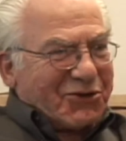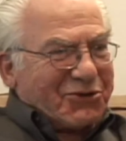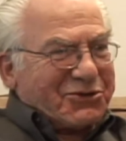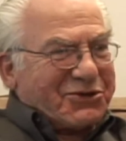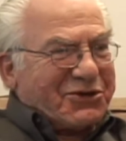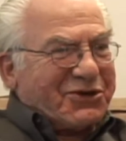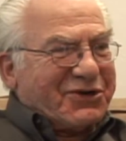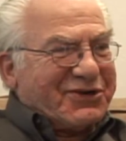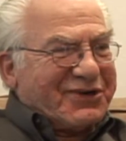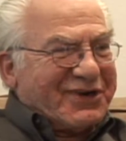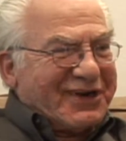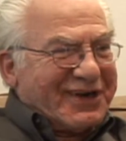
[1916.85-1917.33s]

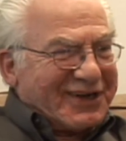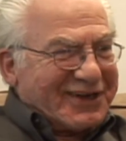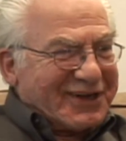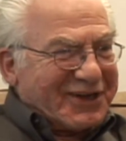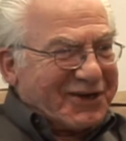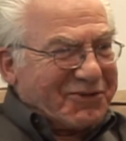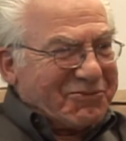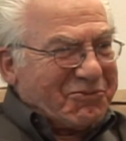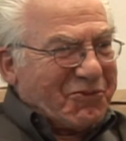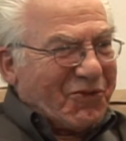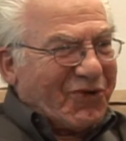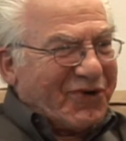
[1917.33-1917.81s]
older and a
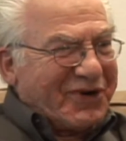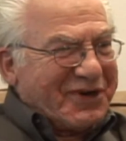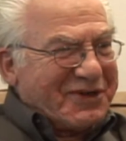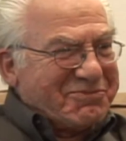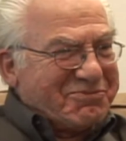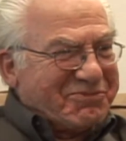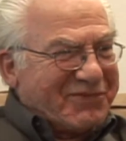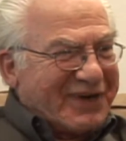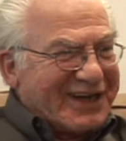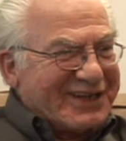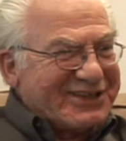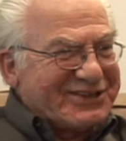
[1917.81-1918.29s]
little more
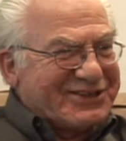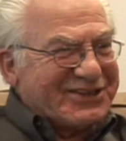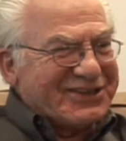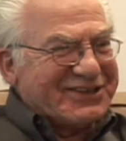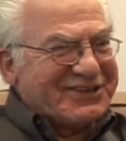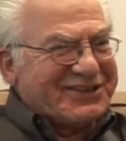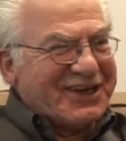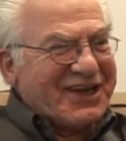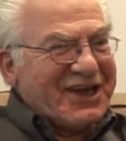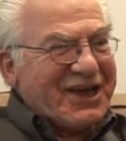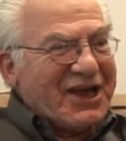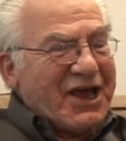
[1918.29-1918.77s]

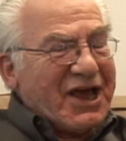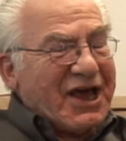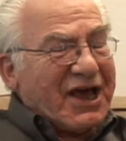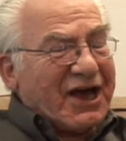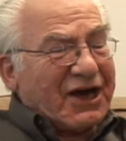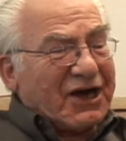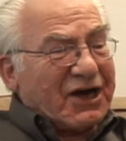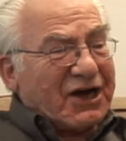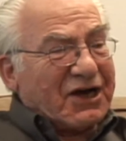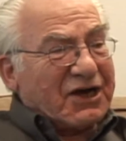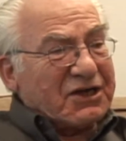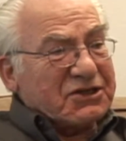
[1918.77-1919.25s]
impatient.
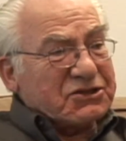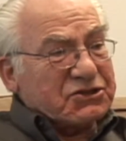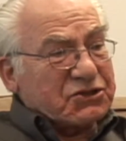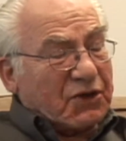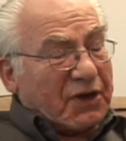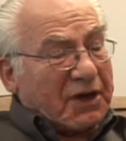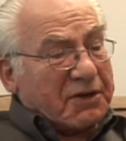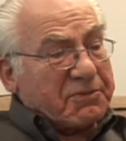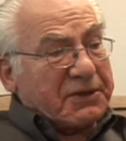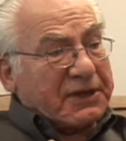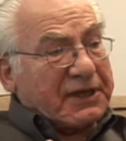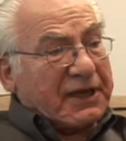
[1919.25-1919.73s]
Uh,
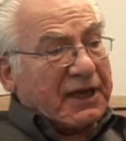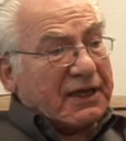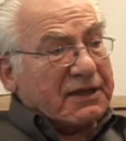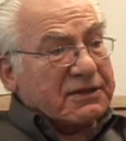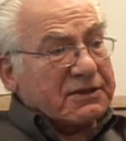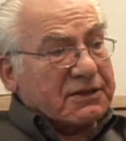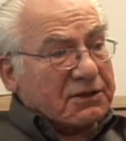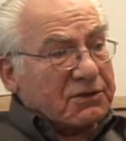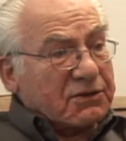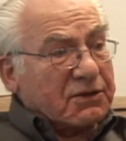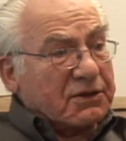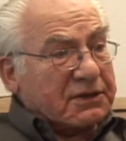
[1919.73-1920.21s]
so I
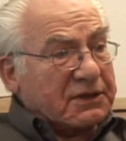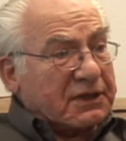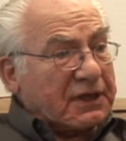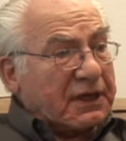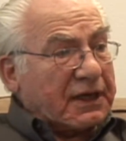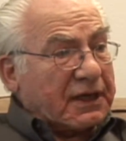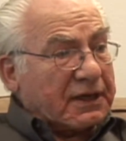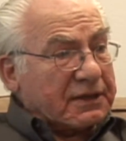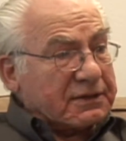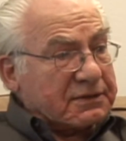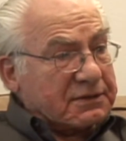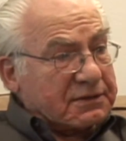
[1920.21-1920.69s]
began to look
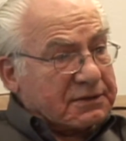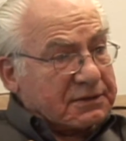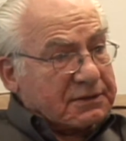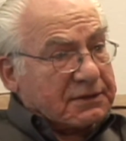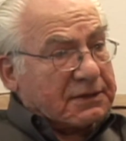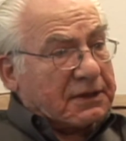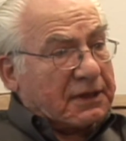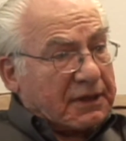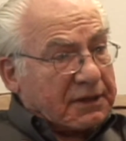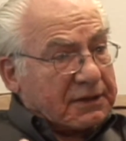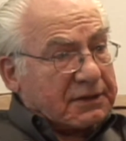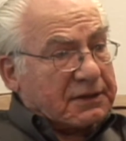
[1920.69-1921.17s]
at,
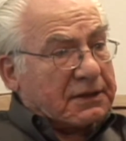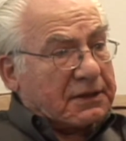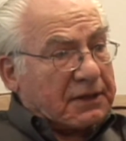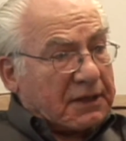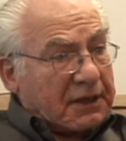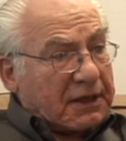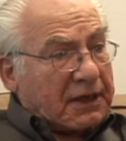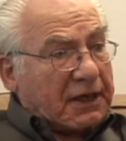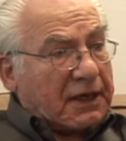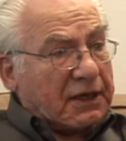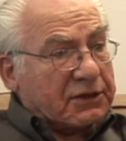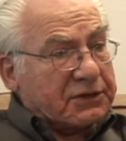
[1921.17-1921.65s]
at
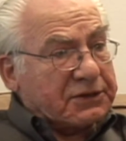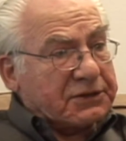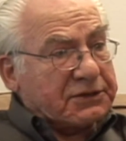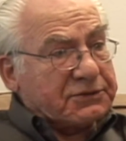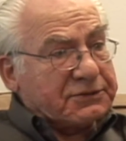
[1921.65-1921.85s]
how do